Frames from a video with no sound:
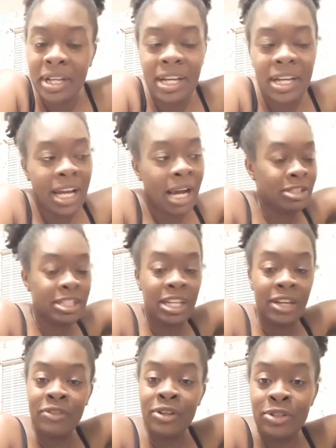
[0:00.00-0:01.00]
I'm just
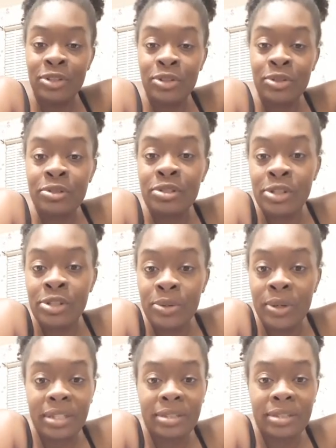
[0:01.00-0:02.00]
giving you the tools to do
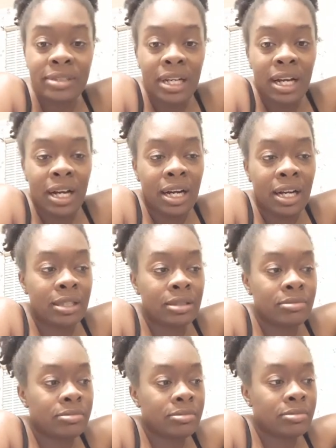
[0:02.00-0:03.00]
it.
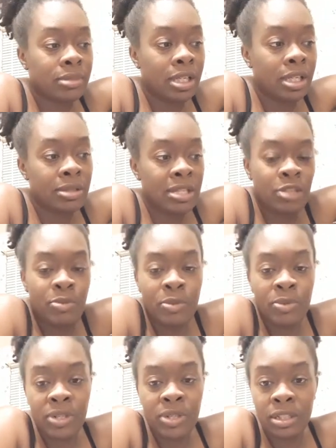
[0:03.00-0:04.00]
And sometimes
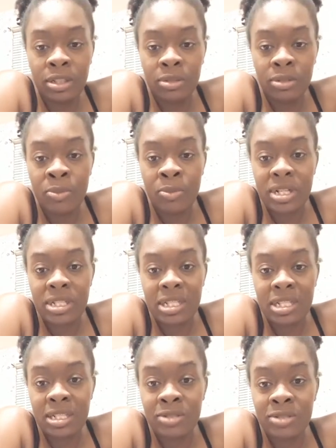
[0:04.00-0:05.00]
people need a little bit more
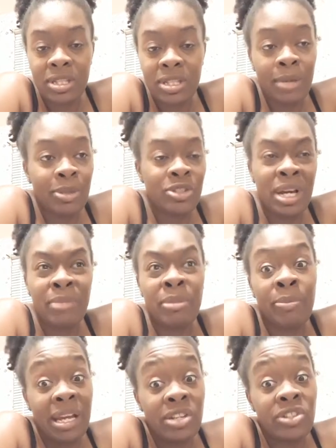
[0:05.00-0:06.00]
assistance with it, but you got to be
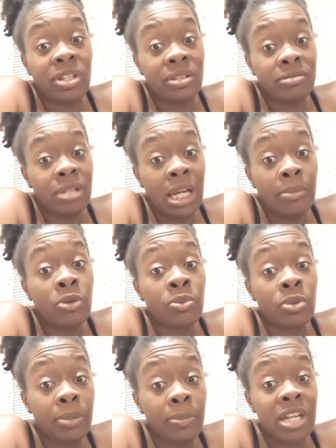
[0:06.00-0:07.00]
patient. You got to be
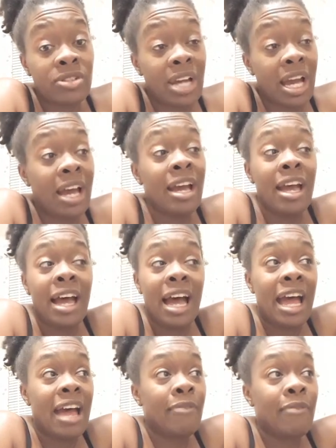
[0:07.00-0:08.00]
really patient. I
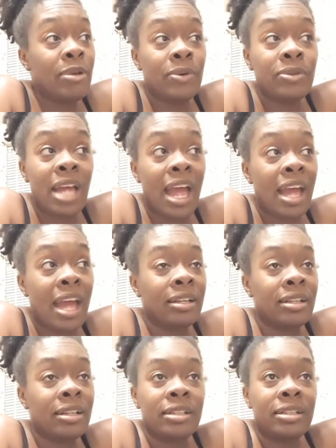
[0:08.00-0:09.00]
have people that
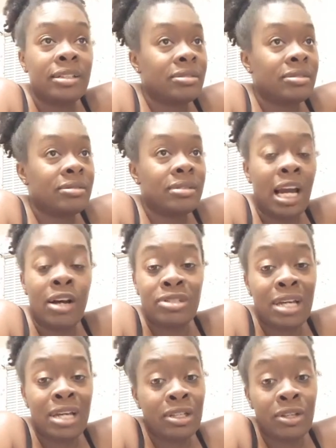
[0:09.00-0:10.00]
I don't
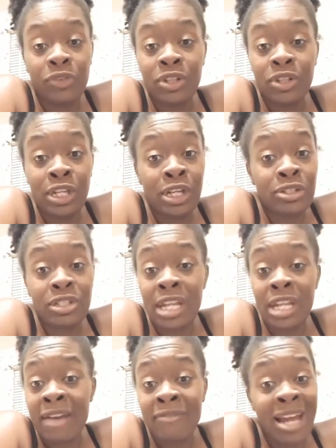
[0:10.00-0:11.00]
talk to them for years and
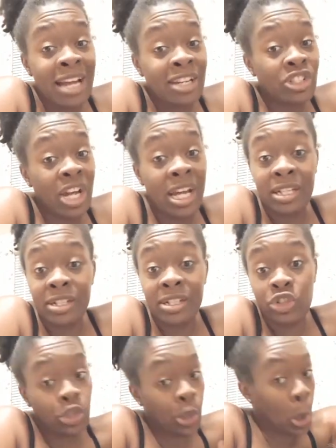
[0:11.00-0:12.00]
they have not changed.